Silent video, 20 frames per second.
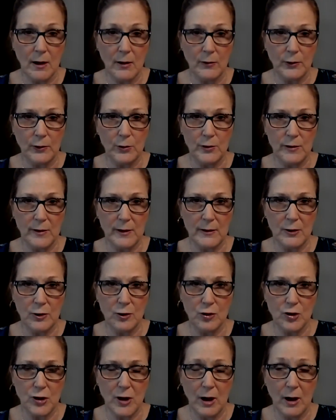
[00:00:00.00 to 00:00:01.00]
of losing
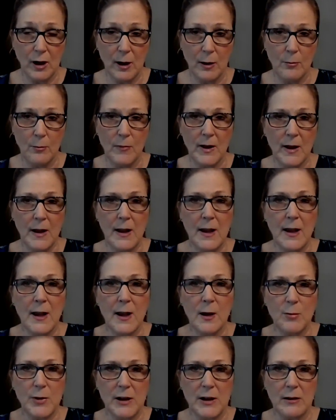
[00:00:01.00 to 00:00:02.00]
their job
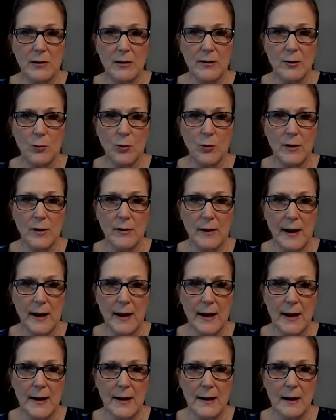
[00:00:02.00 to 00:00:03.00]
because it was
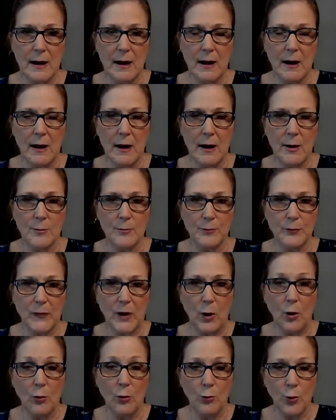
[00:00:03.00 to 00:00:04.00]
a, um,
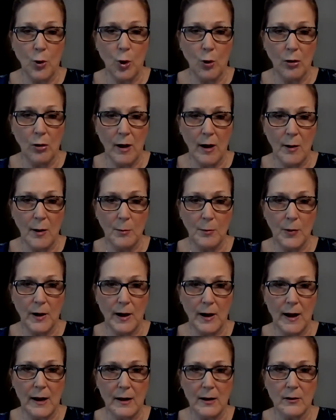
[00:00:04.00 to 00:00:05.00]
a roll up,
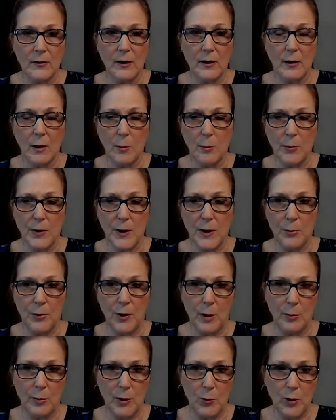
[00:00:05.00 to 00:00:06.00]
and the company
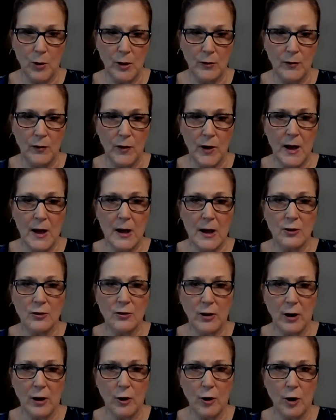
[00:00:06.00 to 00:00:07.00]
probably would have
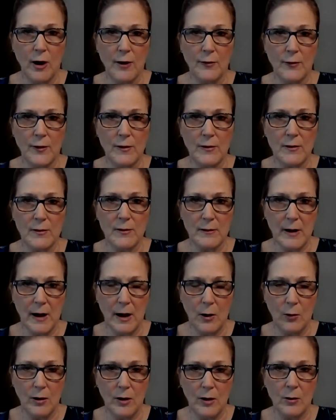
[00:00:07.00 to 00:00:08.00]
shut our offices
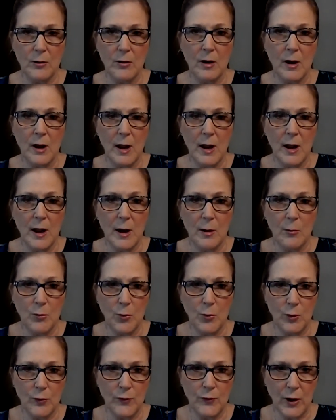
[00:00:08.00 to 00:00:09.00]
down and
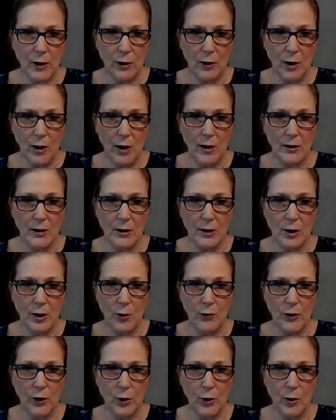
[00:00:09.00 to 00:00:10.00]
moved our uh, you
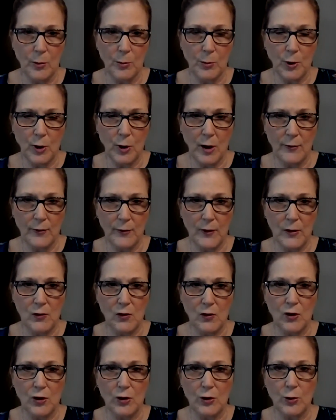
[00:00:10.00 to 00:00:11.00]
know the corporate
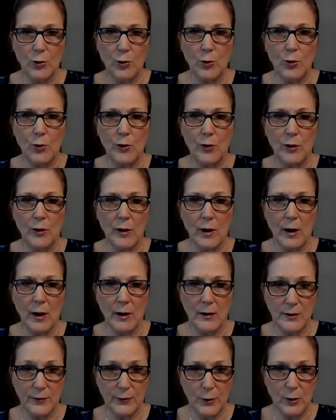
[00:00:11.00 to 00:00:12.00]
office to
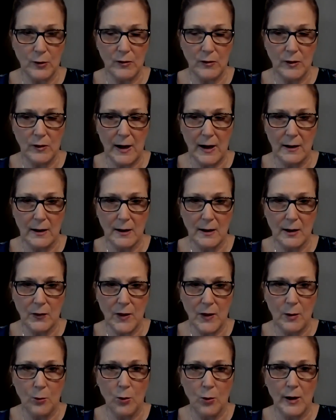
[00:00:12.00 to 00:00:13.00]
a different state
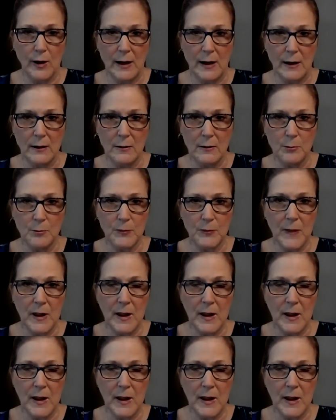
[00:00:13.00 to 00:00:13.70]
that they were in